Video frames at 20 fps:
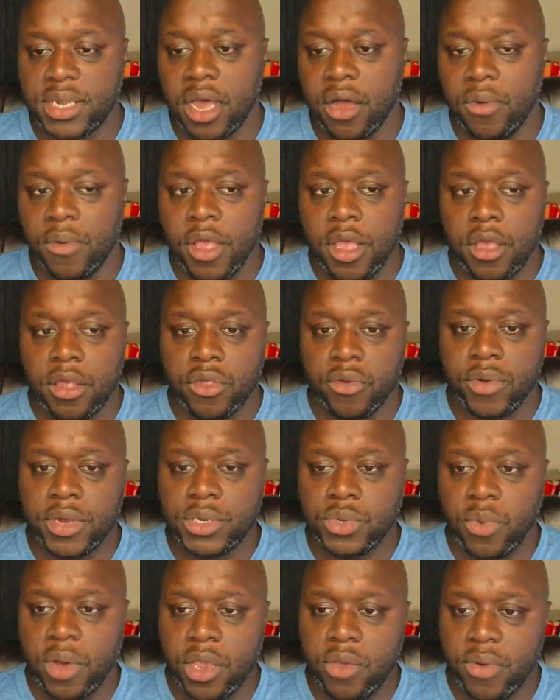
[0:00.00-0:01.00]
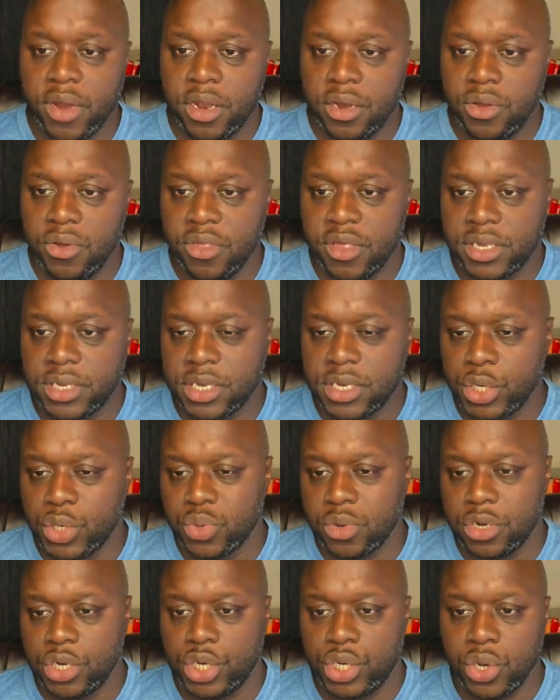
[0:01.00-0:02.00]
Now, the reason why you want to do this, I just
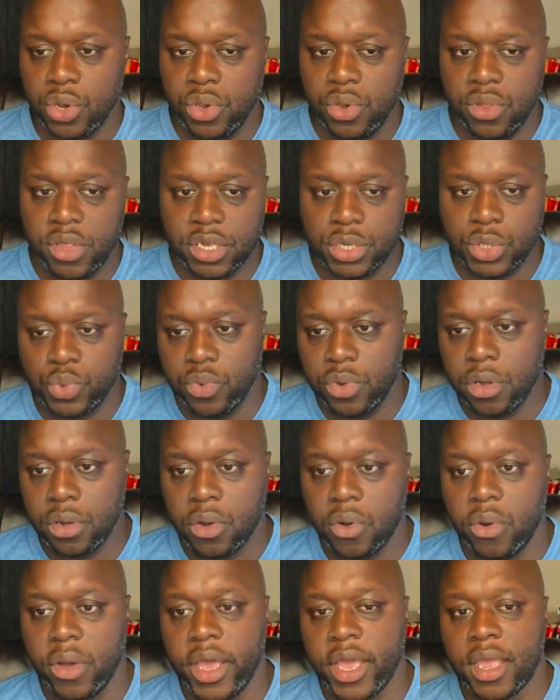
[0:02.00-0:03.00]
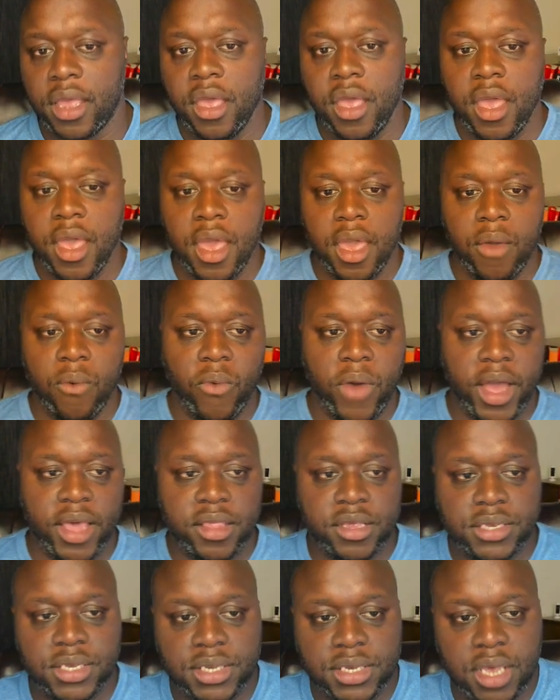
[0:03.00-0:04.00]
want to show you this real quick and why
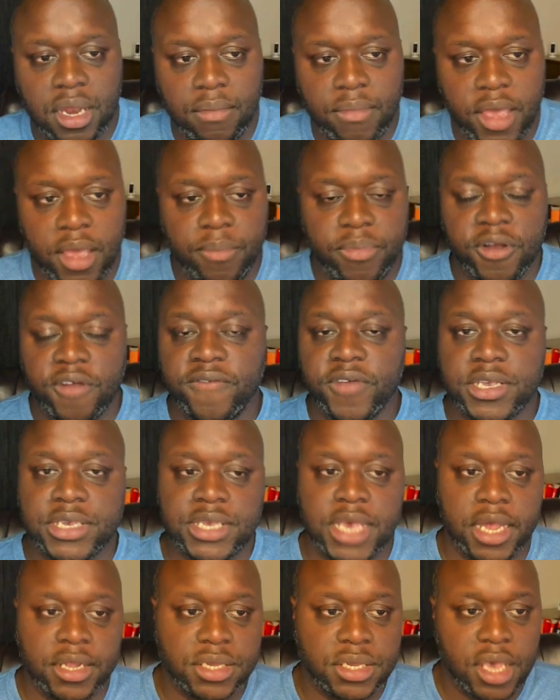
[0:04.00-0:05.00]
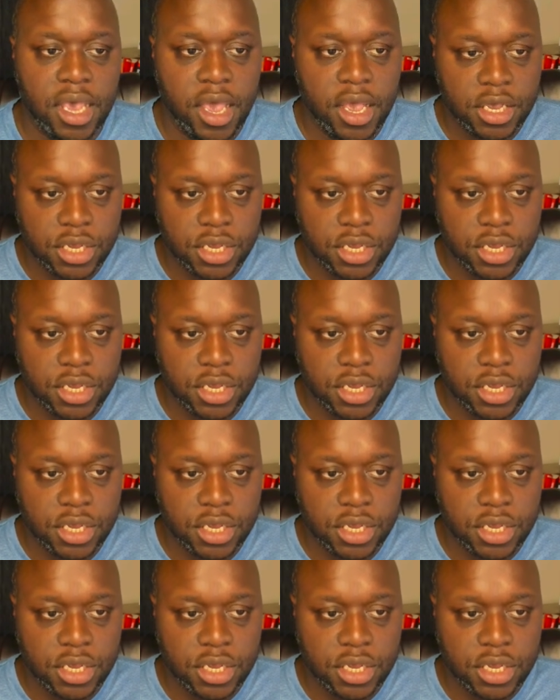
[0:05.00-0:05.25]
this is going to make perfect sense.